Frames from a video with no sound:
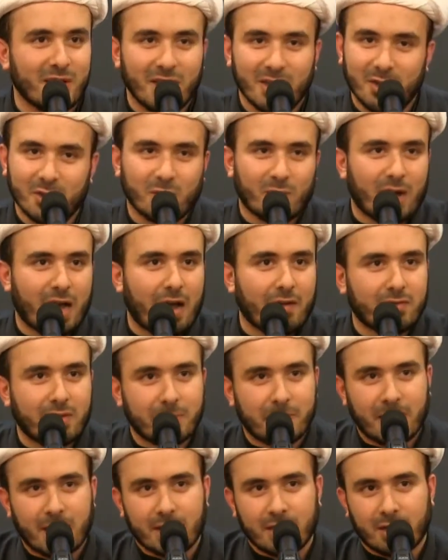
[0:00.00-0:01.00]
You don't have to
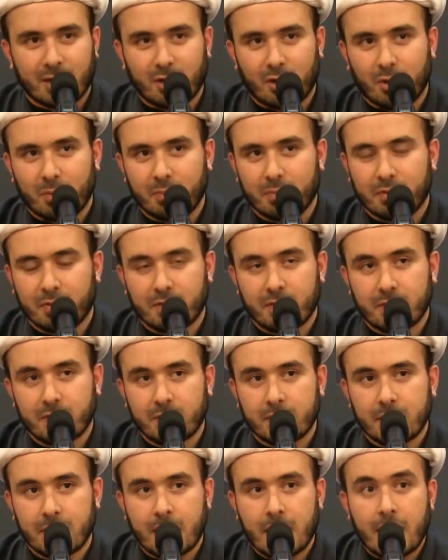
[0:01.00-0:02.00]
pay the khums.
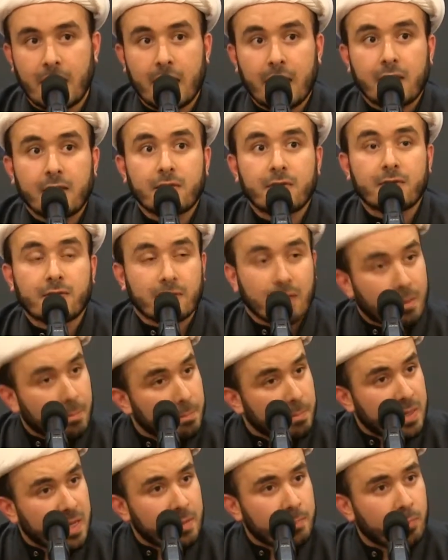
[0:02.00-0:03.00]

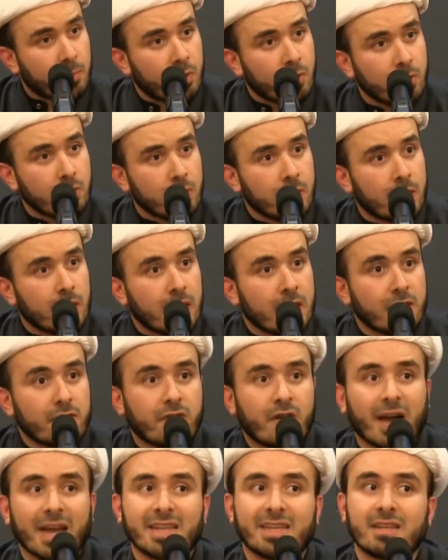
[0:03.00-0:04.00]
Some people
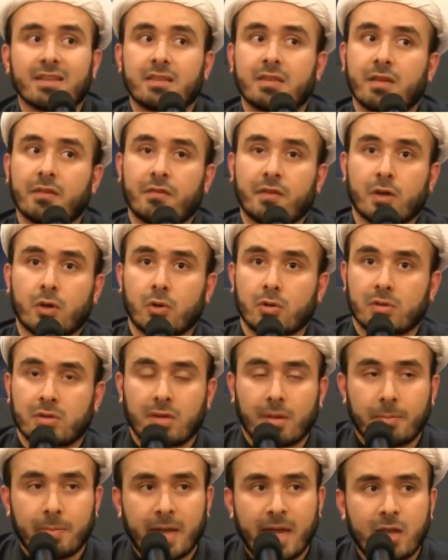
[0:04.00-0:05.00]
find it difficult
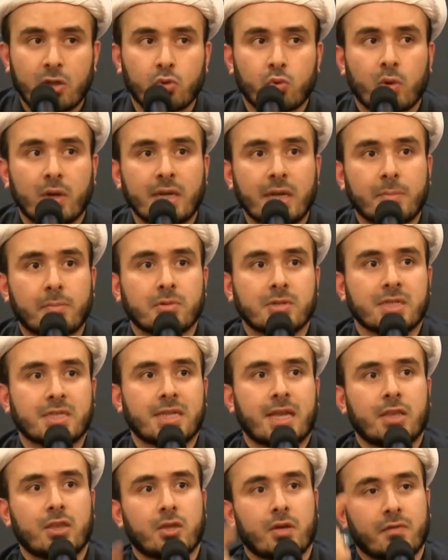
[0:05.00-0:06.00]
to pay
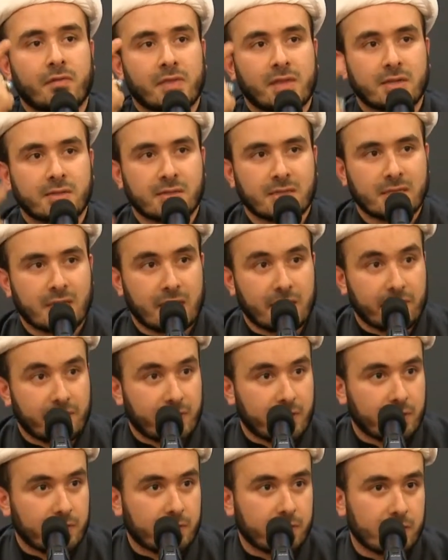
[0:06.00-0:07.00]
20% of their
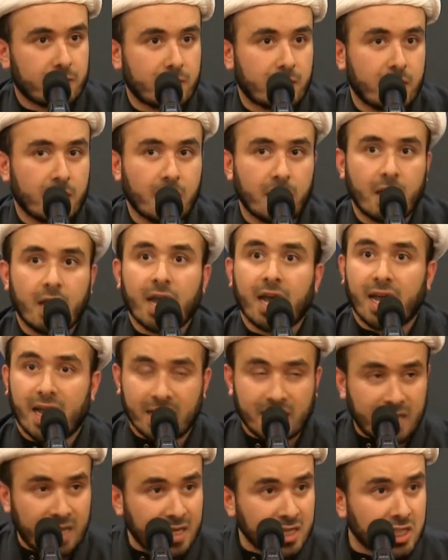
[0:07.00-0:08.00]
savings.
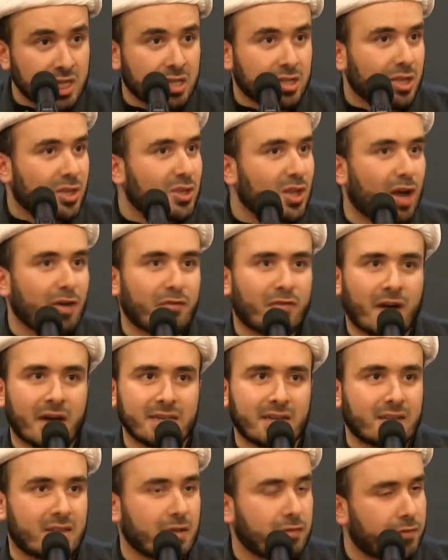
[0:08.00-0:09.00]
Khadija did not
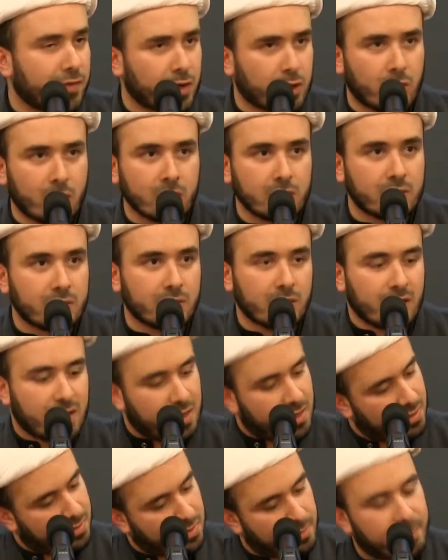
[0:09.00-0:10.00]
find it difficult
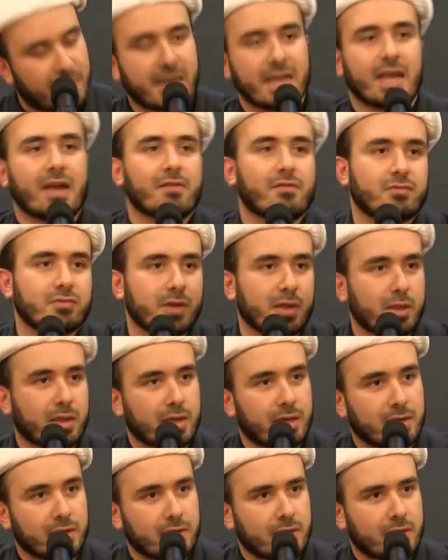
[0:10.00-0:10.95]
to pay everything.